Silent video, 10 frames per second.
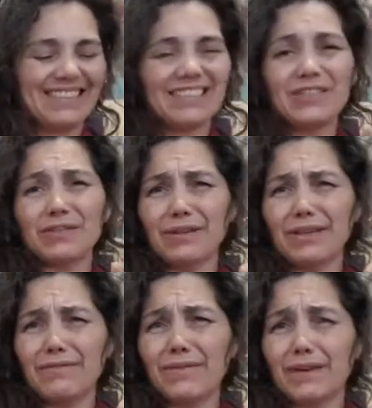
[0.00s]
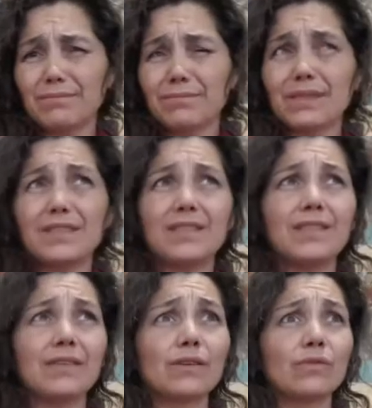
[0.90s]
on the story of um,
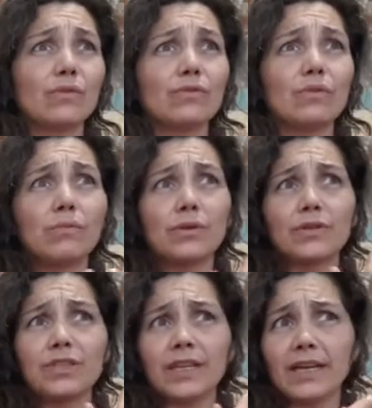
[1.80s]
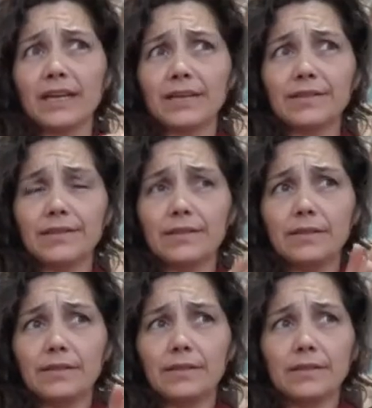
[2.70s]
Cyrano de Borgiac.
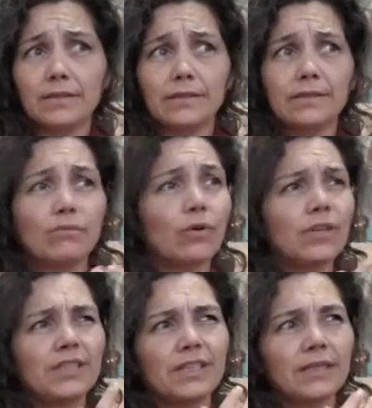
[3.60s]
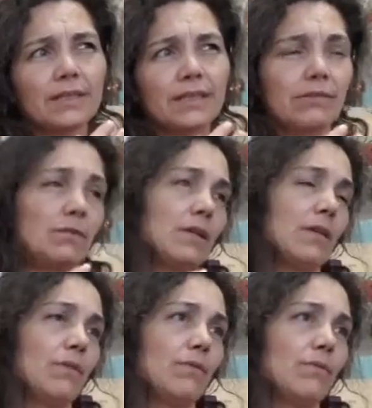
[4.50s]
De Borgiac? I don't know
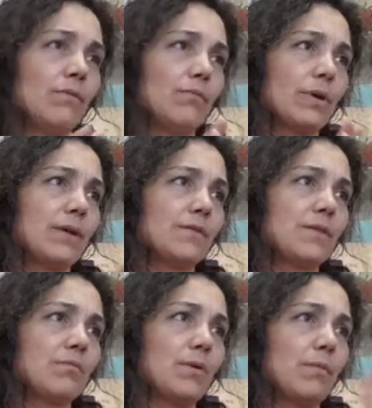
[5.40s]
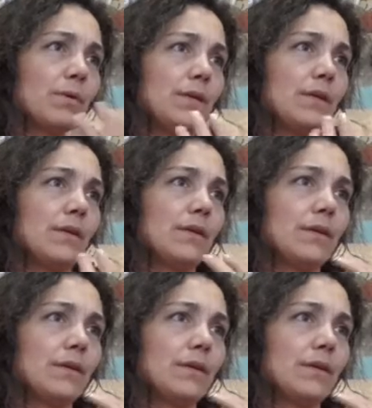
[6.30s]
how you pronounce it properly.